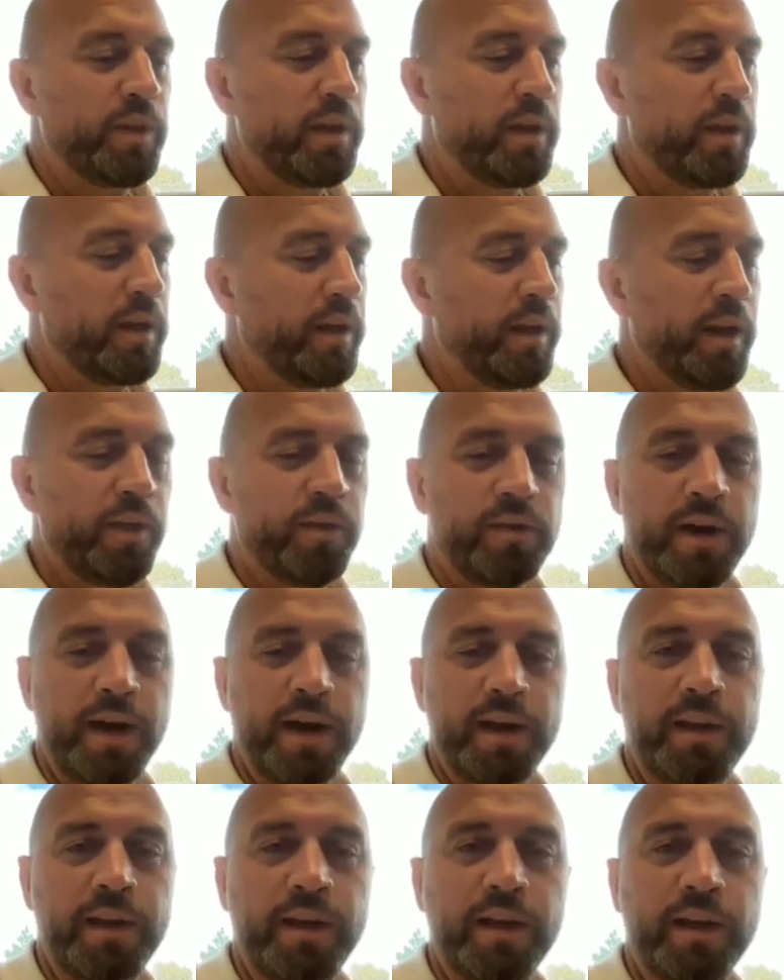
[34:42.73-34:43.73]
another
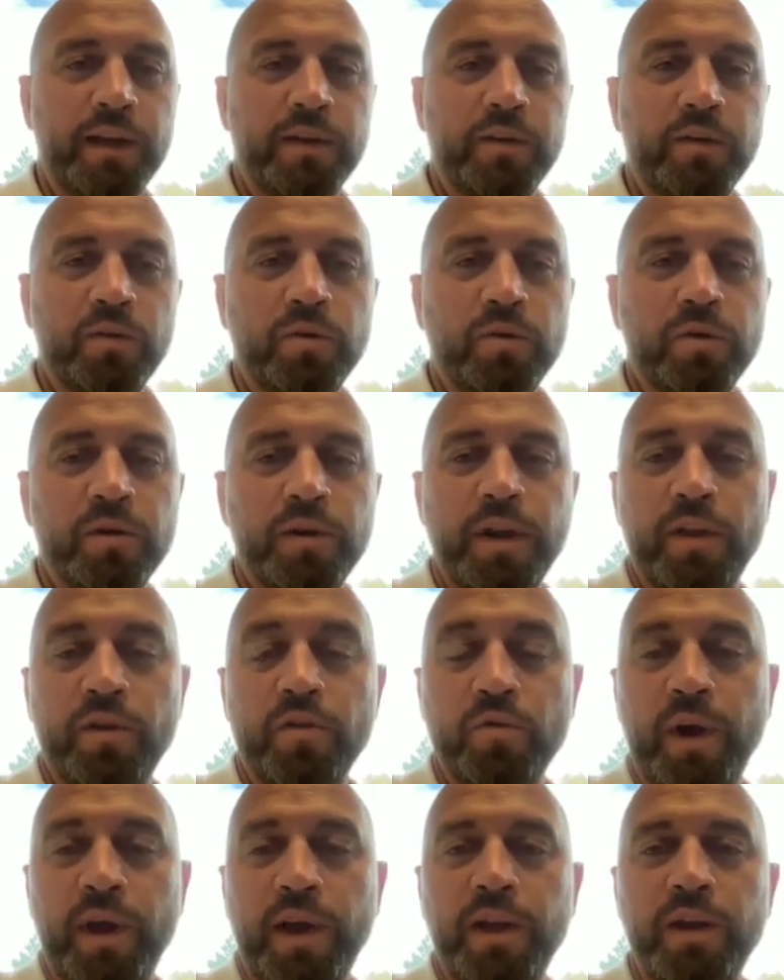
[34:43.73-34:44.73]
idea or
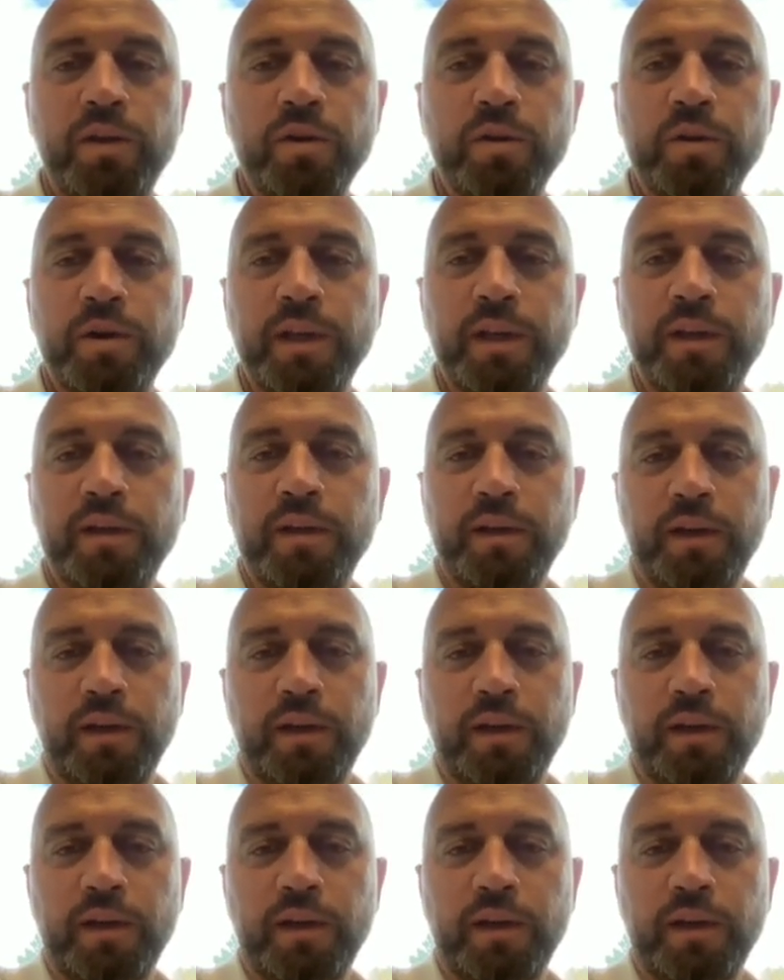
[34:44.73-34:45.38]
another way to do it,